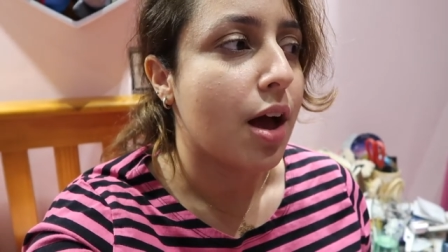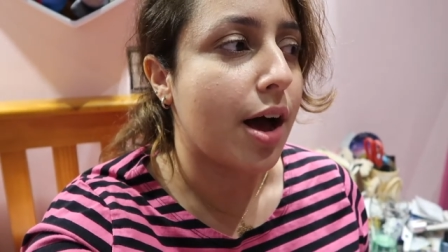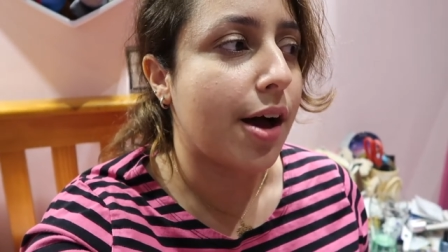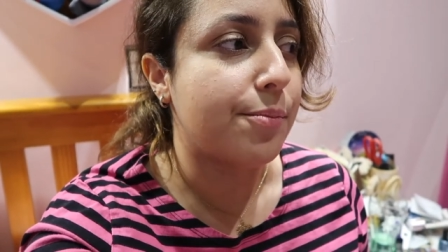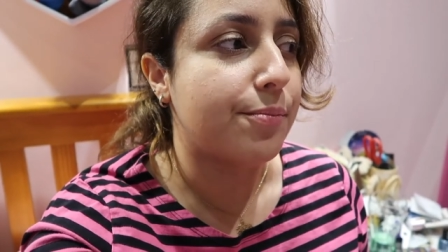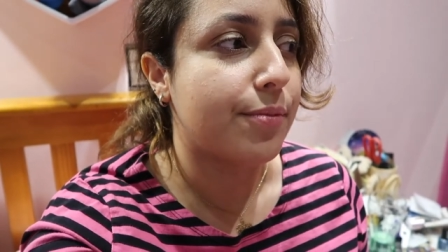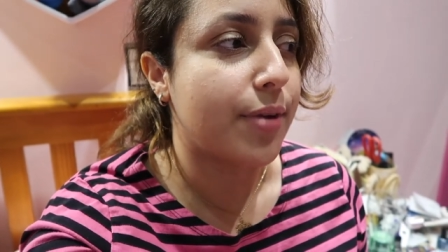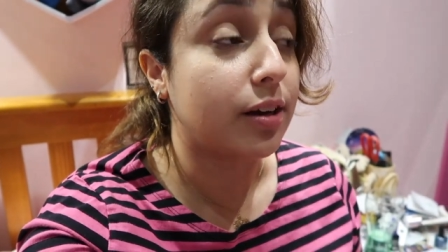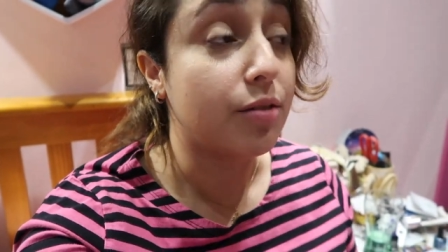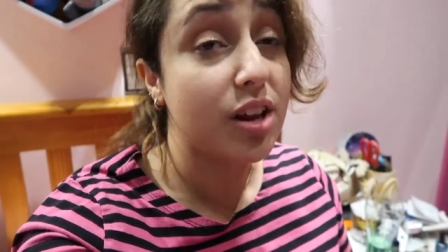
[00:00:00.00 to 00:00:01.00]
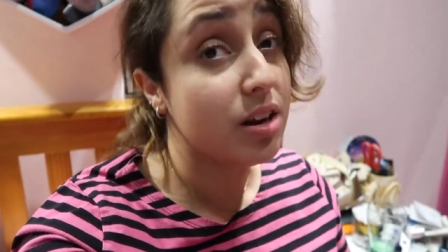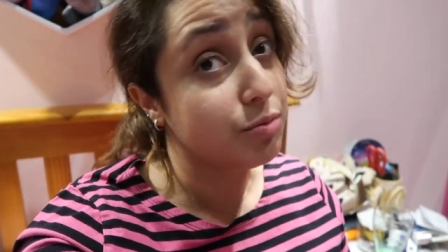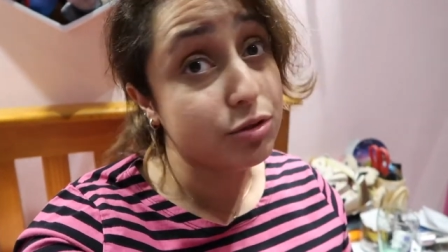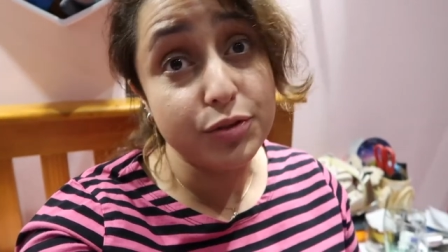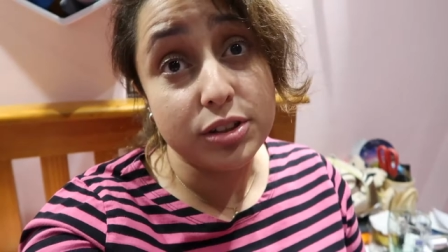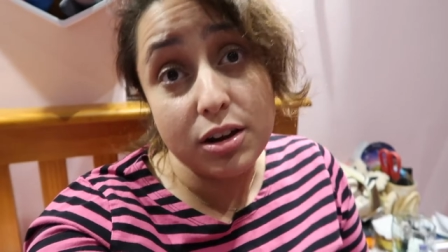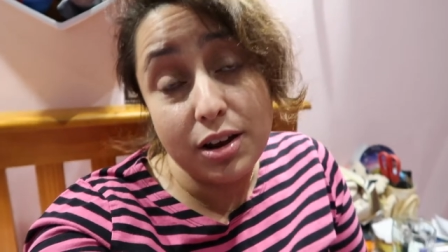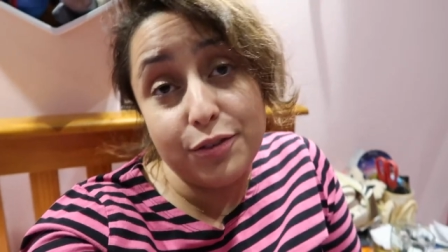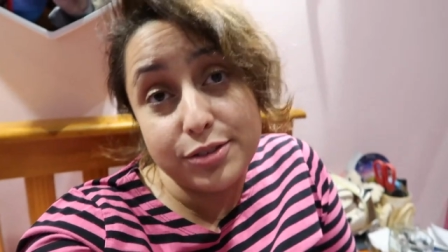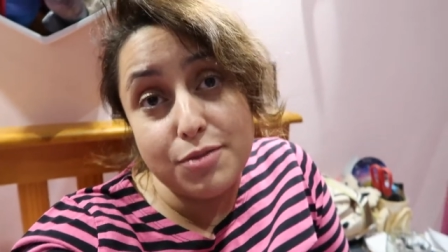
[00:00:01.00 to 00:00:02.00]
And I
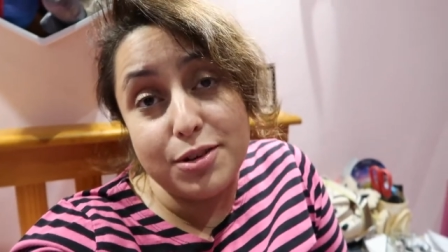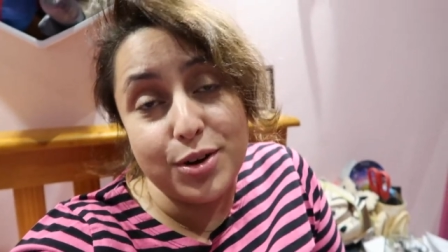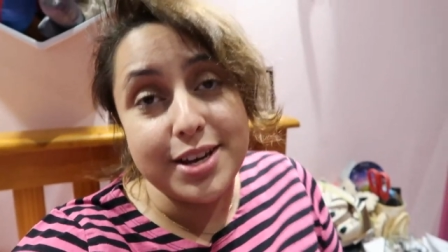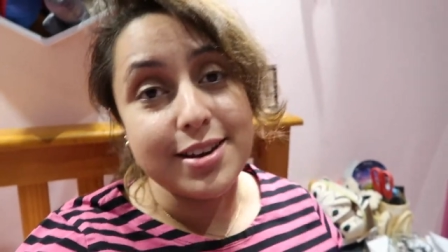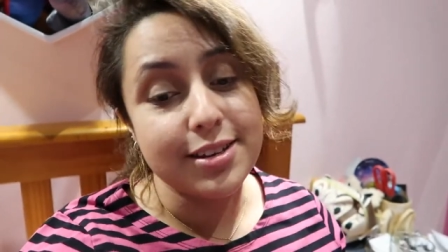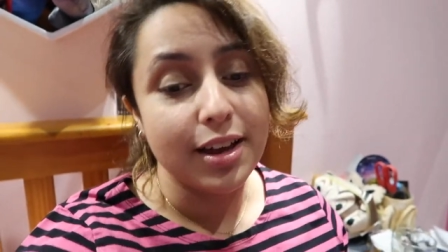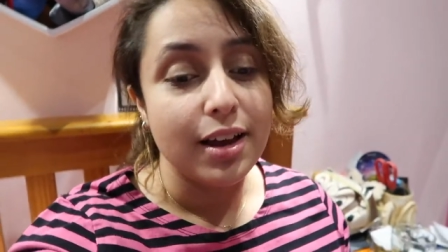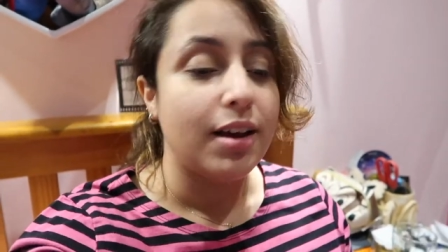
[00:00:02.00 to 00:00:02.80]
loved her in Wicked,